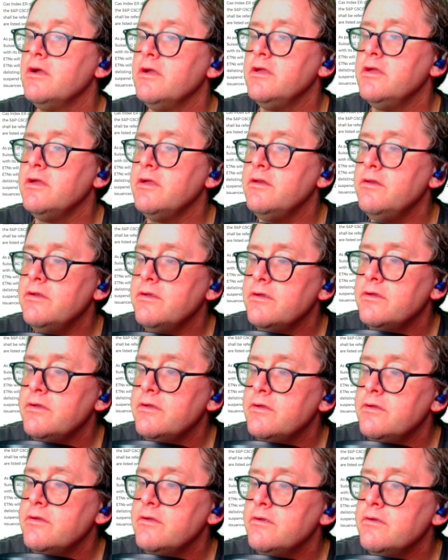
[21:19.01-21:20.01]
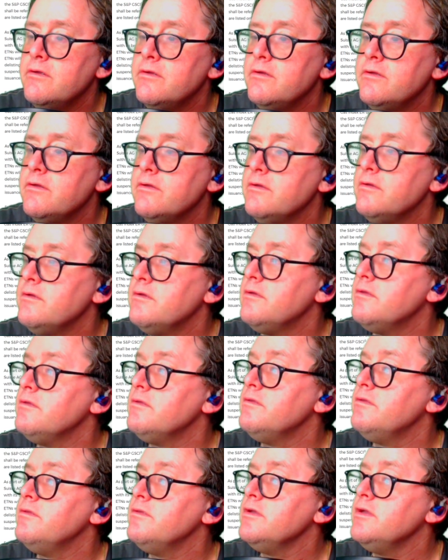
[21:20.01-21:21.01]
in
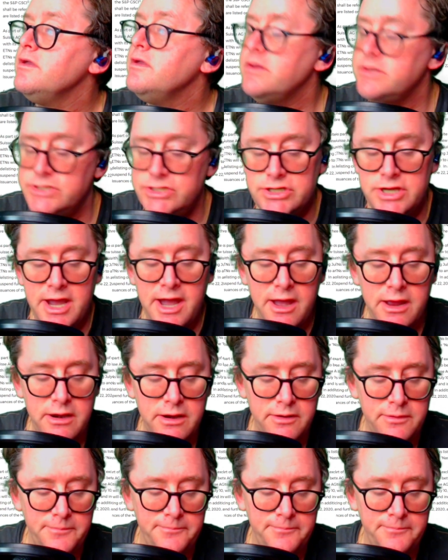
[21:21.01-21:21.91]
the chat.